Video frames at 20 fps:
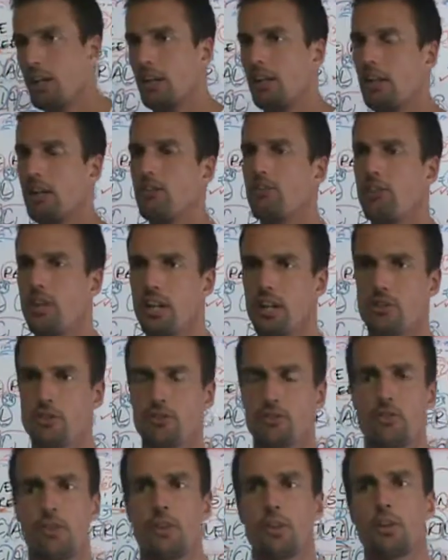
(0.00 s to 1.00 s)

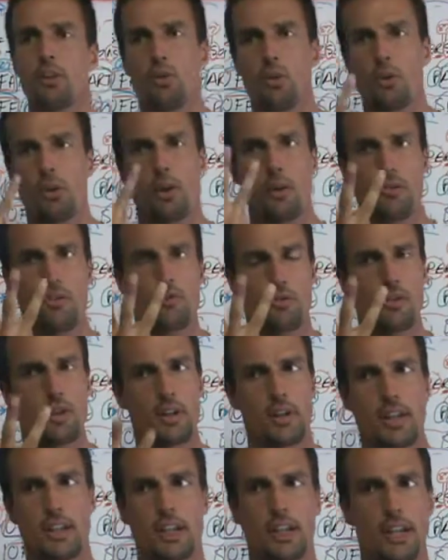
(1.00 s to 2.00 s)
exist for the glory of the Trinity.